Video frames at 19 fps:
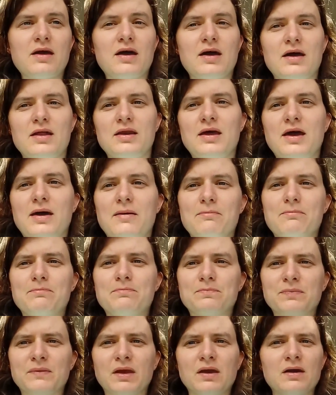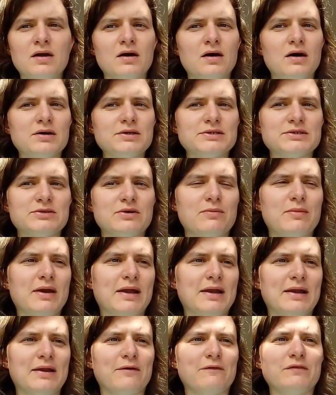and I just thought I'd
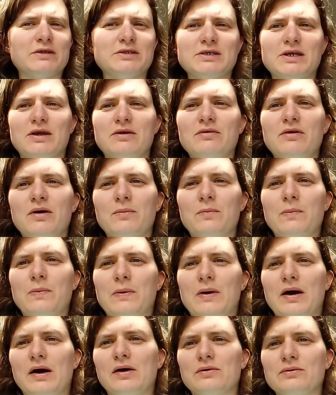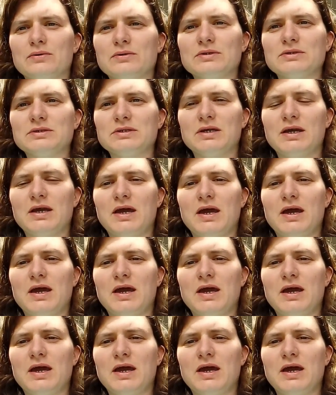make a little video about